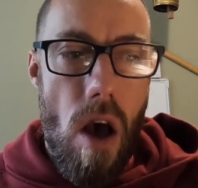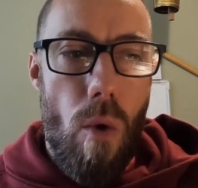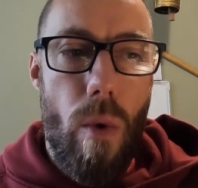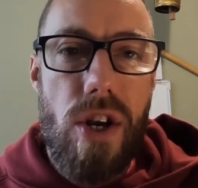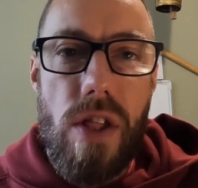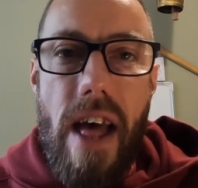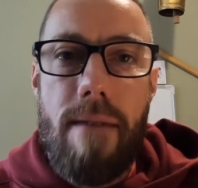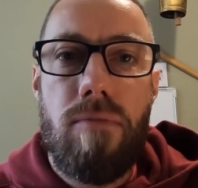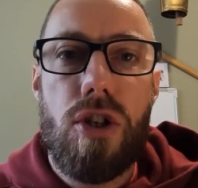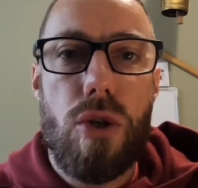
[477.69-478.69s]
which
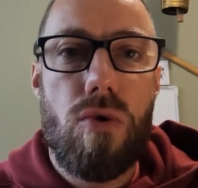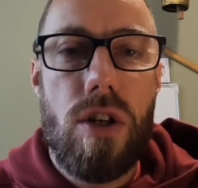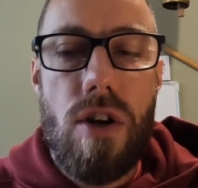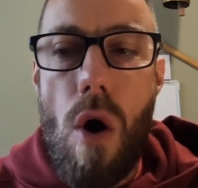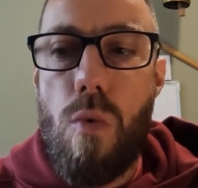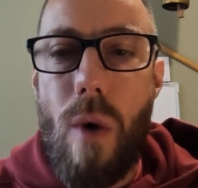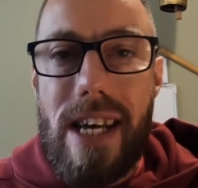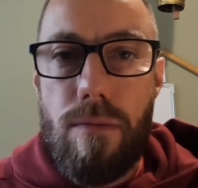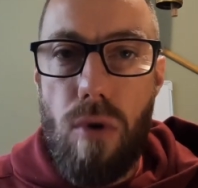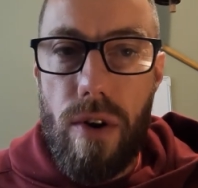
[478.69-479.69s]
then produce no
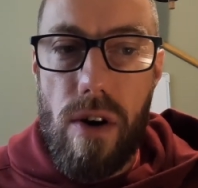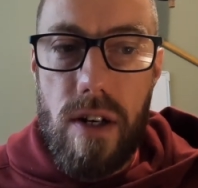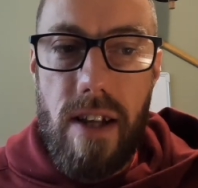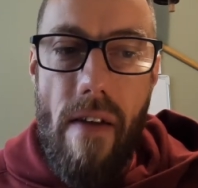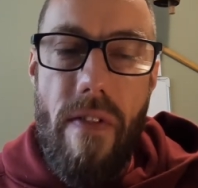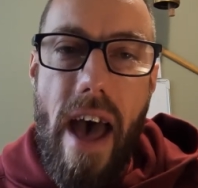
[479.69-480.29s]
waste products and